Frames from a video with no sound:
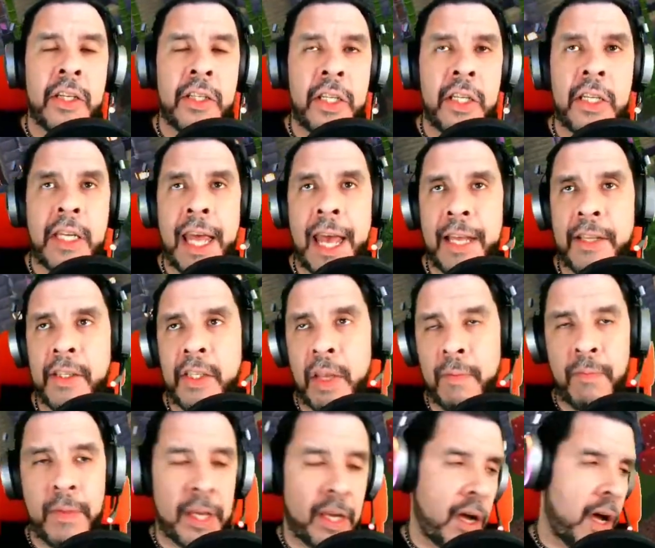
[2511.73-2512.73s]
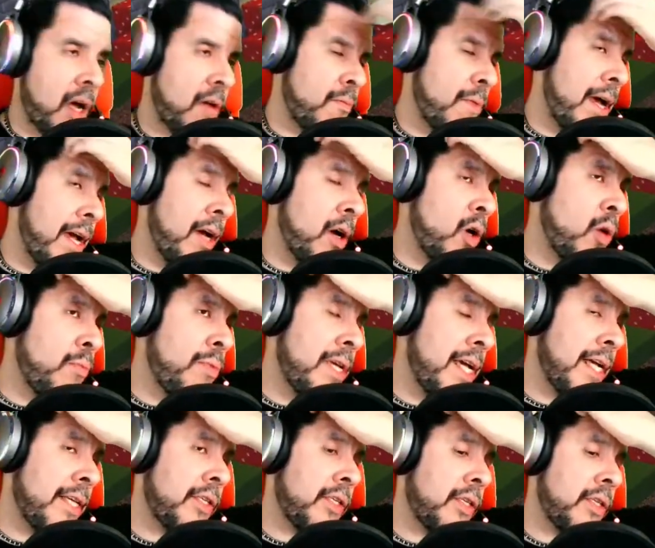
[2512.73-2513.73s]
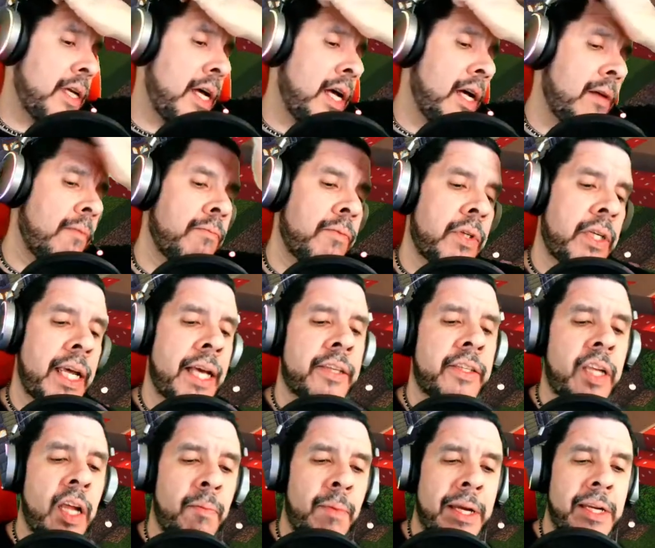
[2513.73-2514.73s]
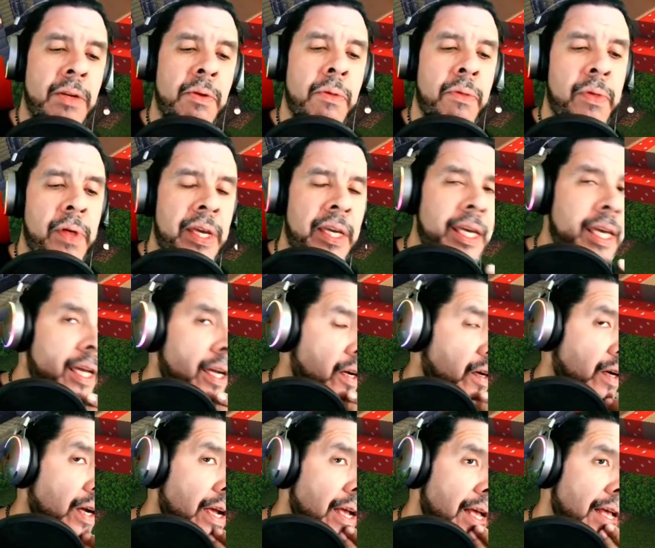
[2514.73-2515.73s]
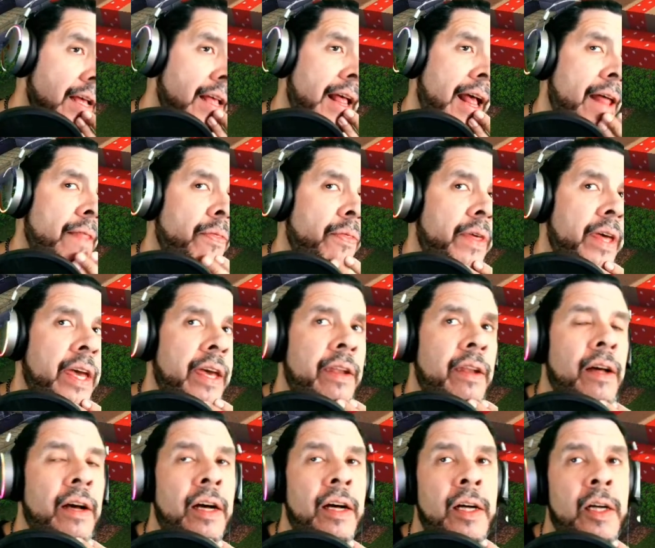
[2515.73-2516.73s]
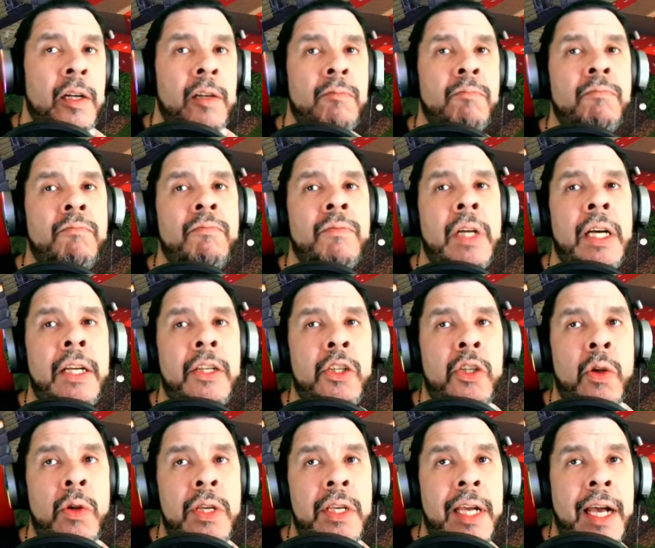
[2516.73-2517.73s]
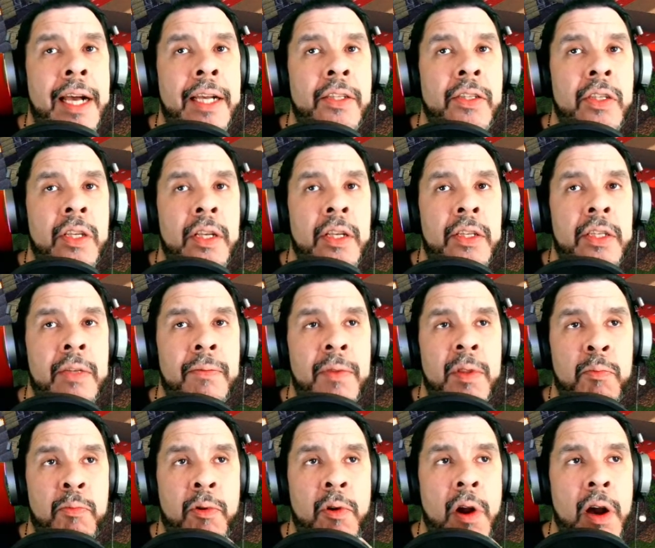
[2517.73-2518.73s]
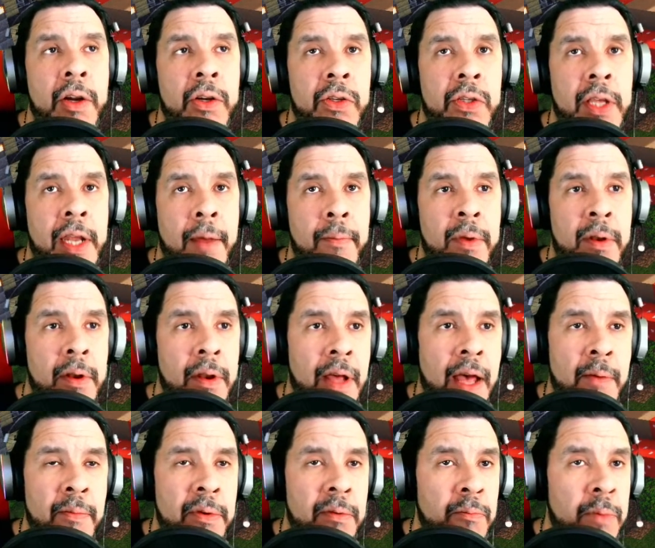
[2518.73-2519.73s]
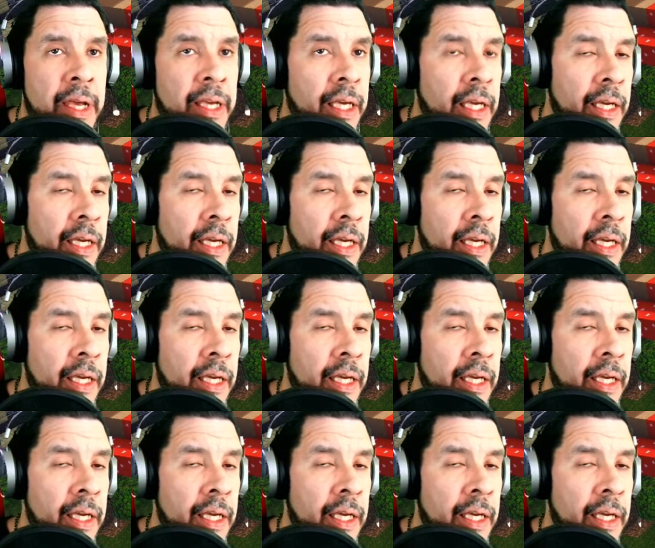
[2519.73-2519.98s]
test something on my OBS, test out my new thing here, and then show you guys some of the progress that I've been making